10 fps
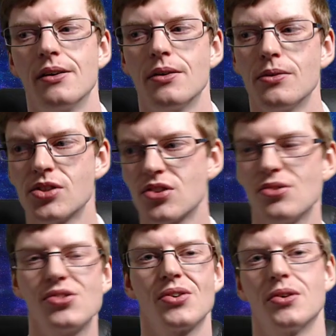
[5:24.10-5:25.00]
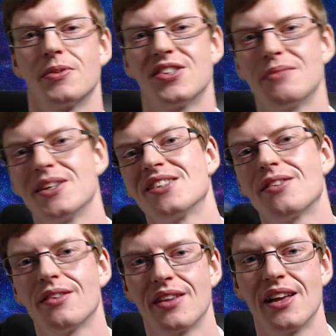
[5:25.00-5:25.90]
which is also good because it means
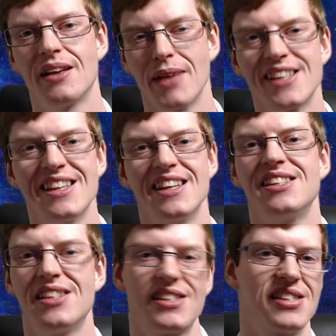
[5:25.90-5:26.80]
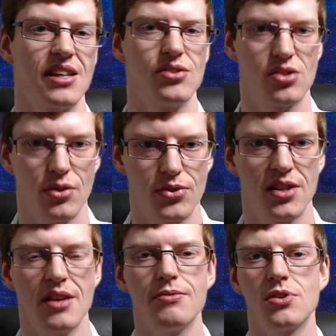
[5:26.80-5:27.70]
that it makes it easier to sell stuff
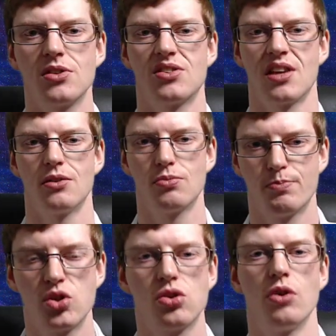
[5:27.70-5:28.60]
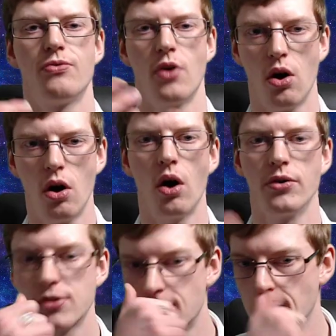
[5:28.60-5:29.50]
to sell stuff
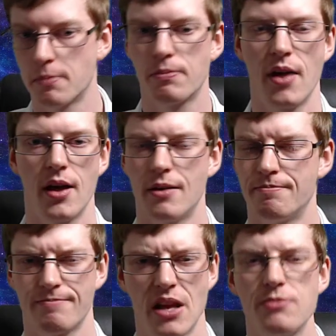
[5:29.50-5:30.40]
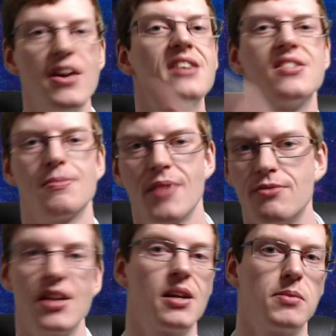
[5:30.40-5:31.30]
onto the vendors and
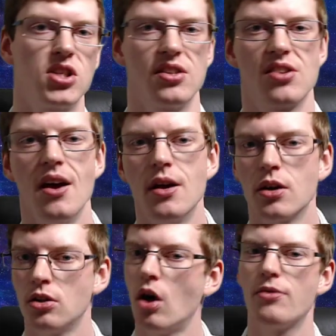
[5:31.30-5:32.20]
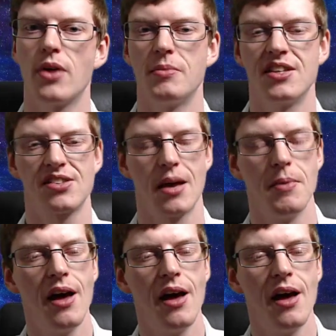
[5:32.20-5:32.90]
vending machines. A lot of them in this game.